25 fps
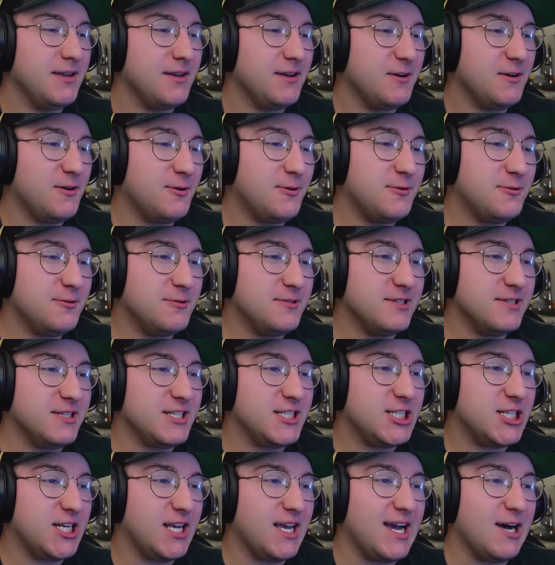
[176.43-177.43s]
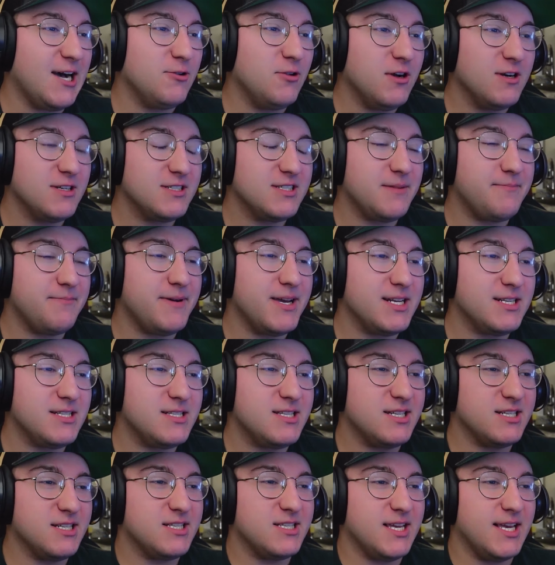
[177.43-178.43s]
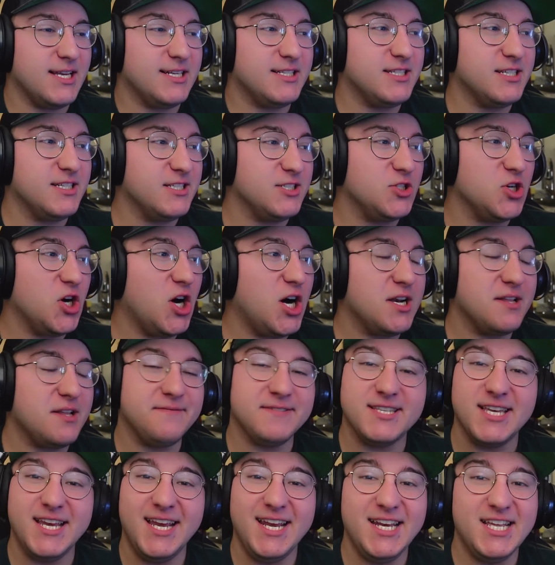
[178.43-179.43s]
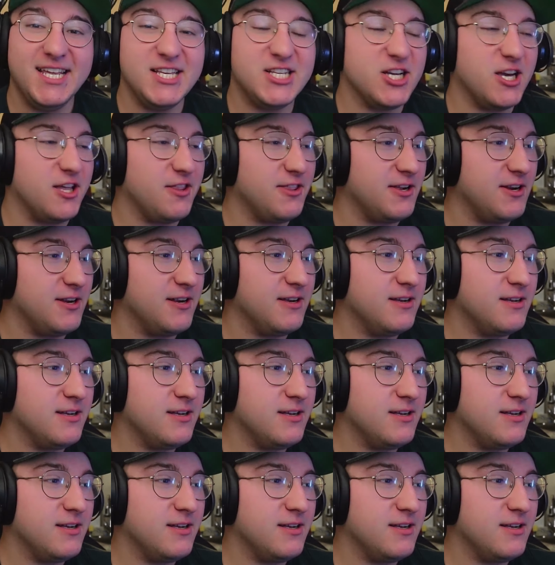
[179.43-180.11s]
Holy shit, how long's it been since Sansa and Jon have seen each other?